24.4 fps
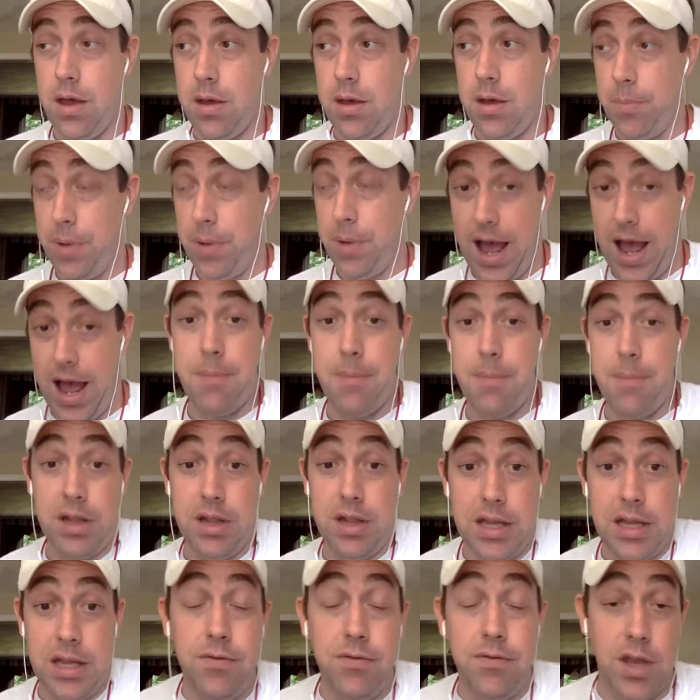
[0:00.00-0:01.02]
But I
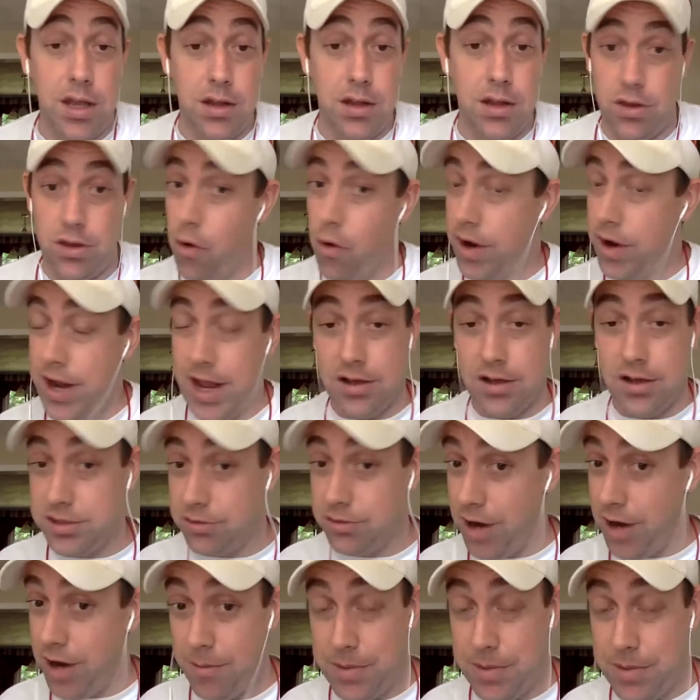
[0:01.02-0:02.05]
believed it. No one else
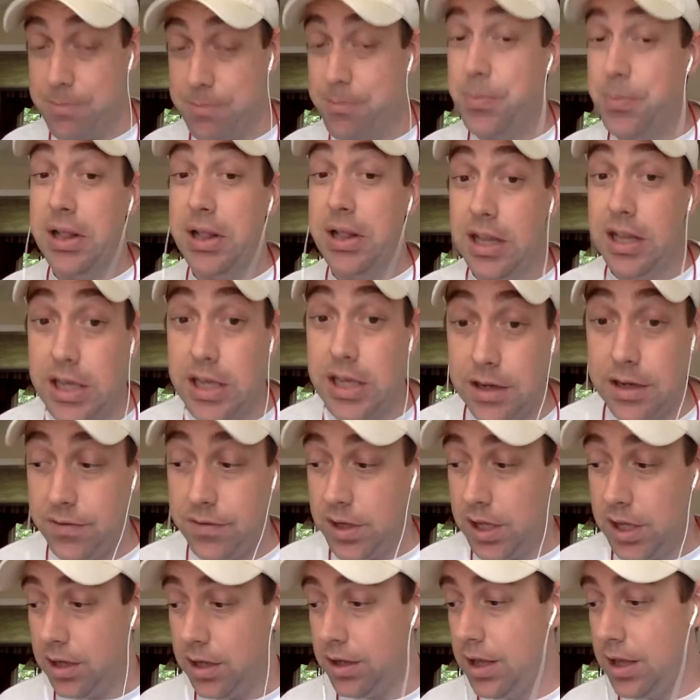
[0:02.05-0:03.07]
around me
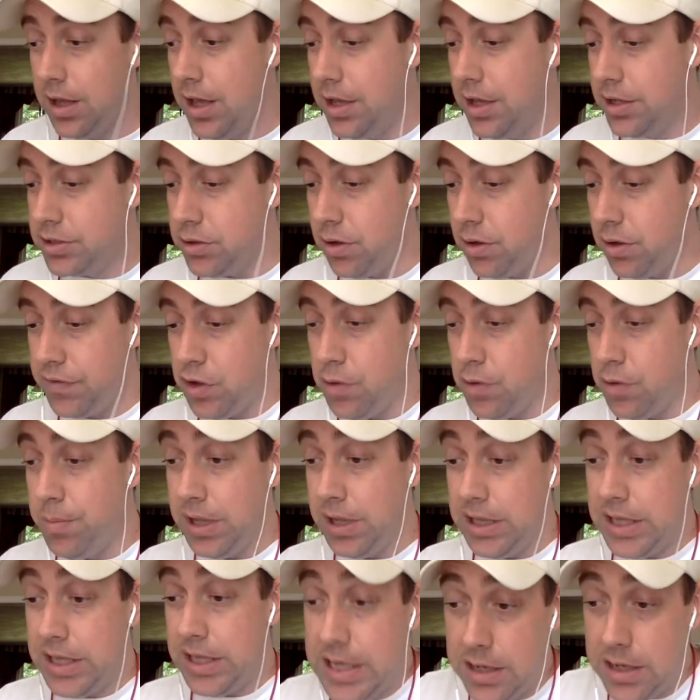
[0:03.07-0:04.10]
believed it. So if you
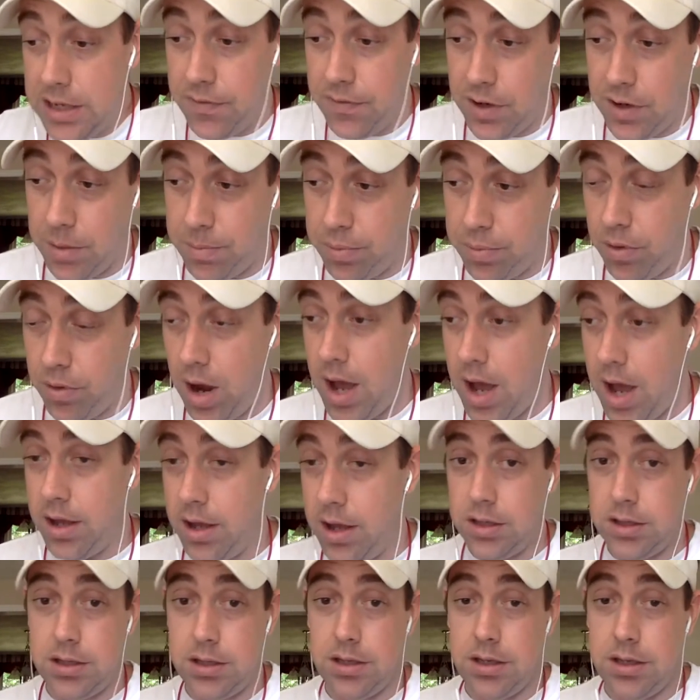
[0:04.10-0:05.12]
believe in a
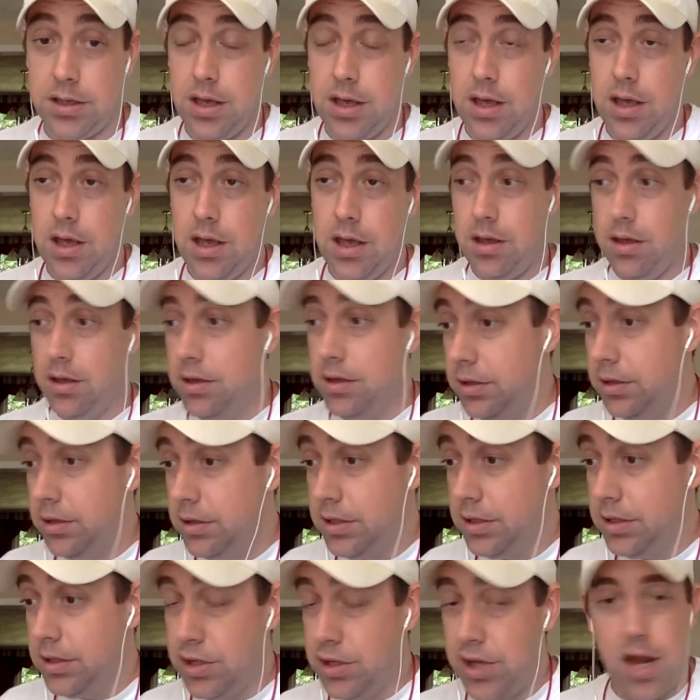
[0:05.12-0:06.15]
product,
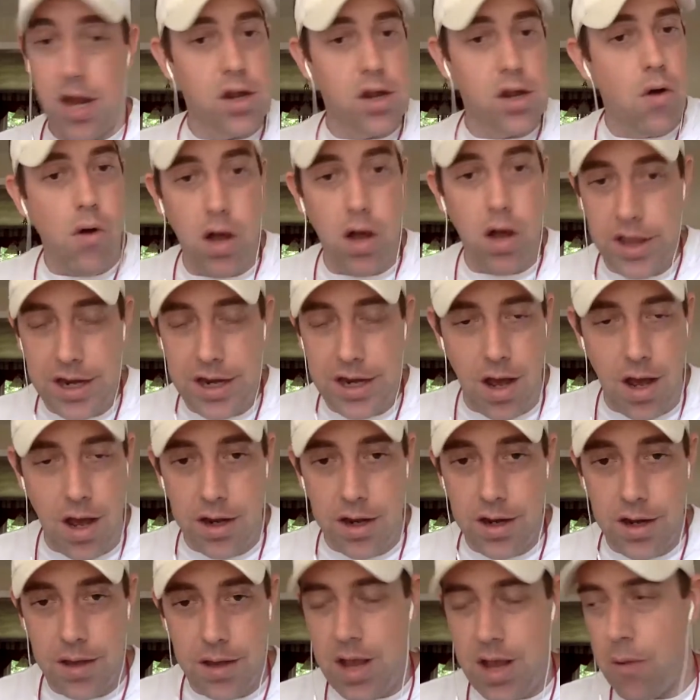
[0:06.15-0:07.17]
you got to go all in on
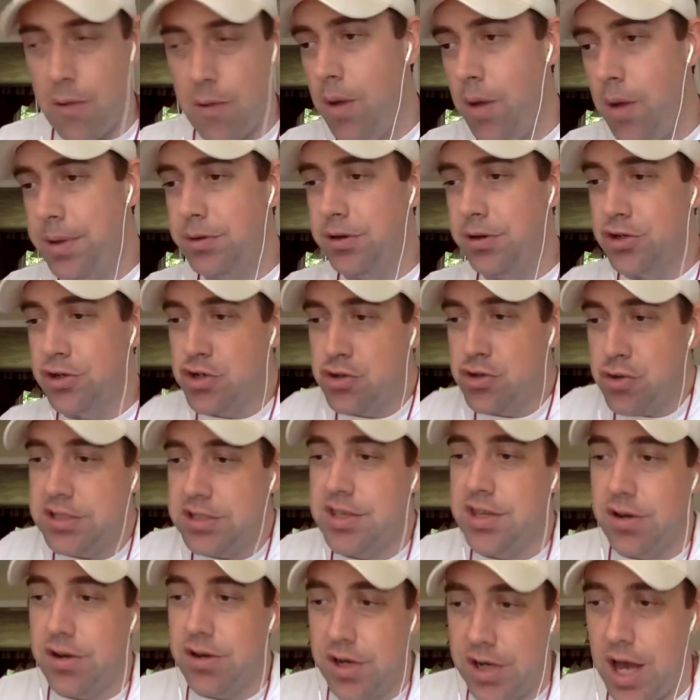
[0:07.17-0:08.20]
it. I want people to
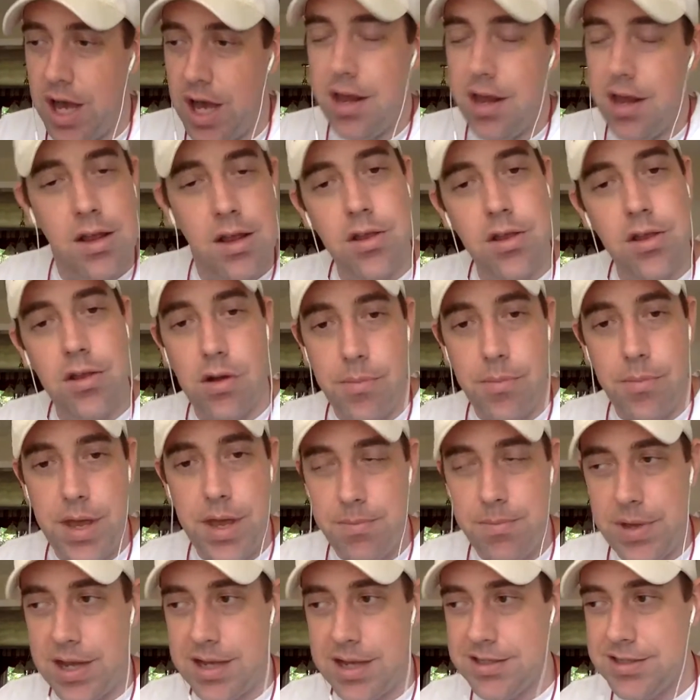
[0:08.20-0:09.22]
trust their gut a little
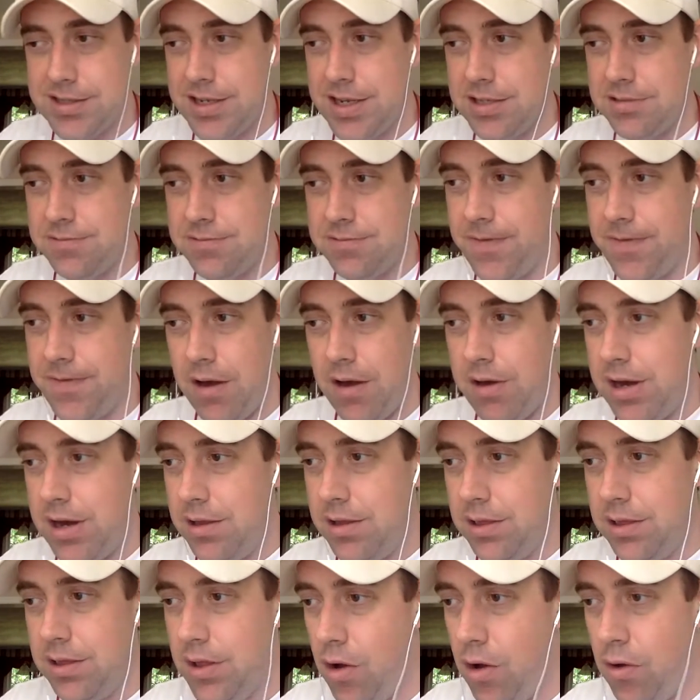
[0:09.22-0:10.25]
bit, because it is very
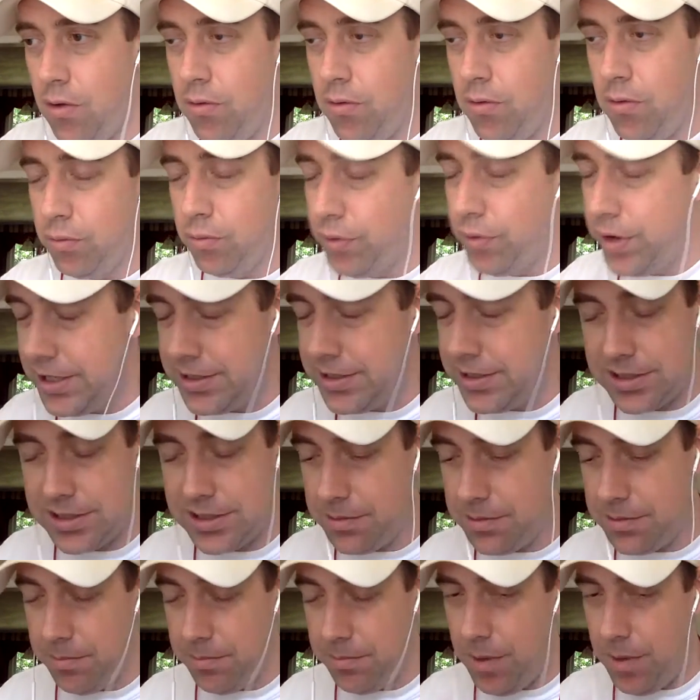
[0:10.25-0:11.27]
low risk,
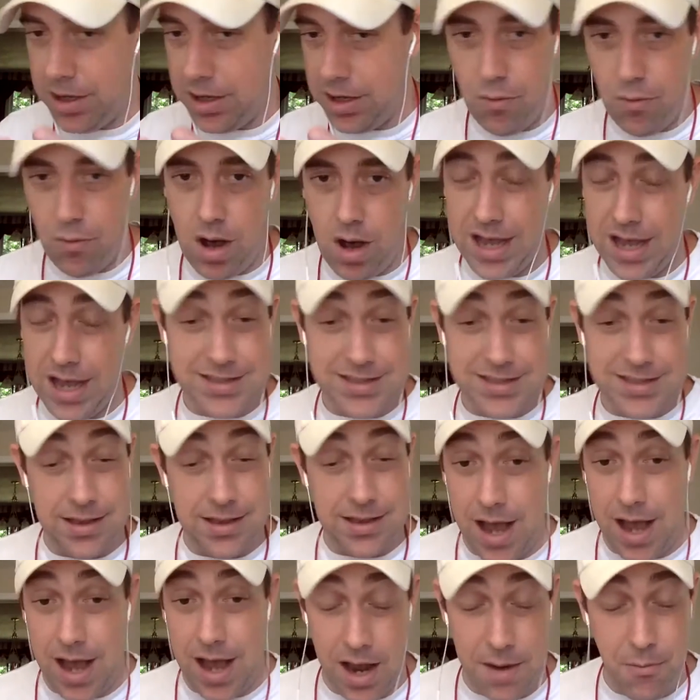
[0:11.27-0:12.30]
money-wise and
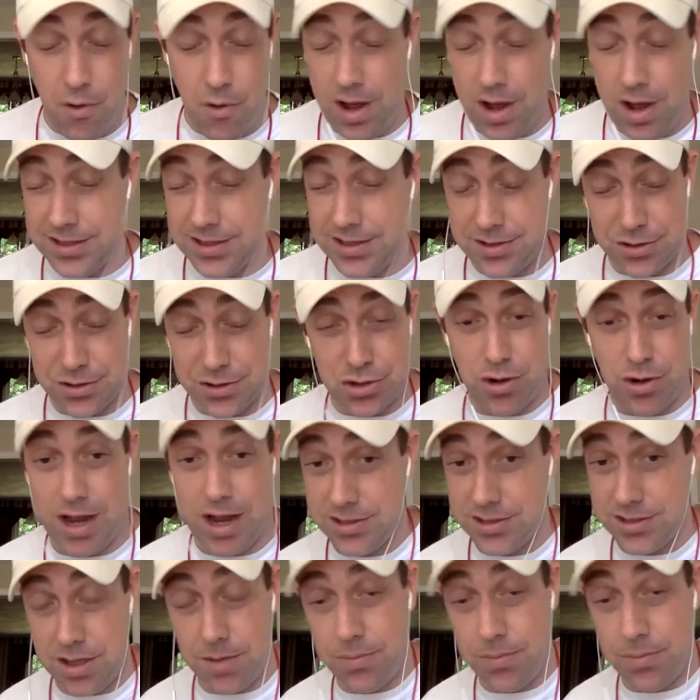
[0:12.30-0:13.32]
time-wise, to try
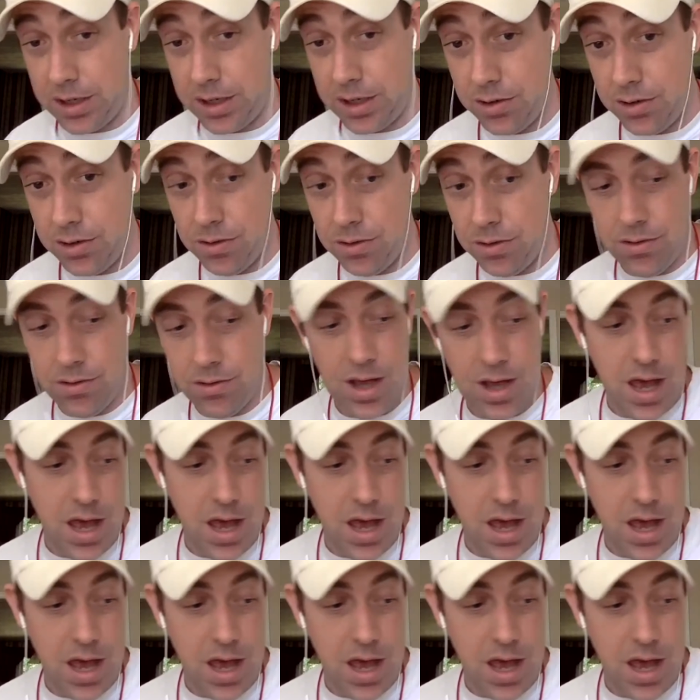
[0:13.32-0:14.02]
something new,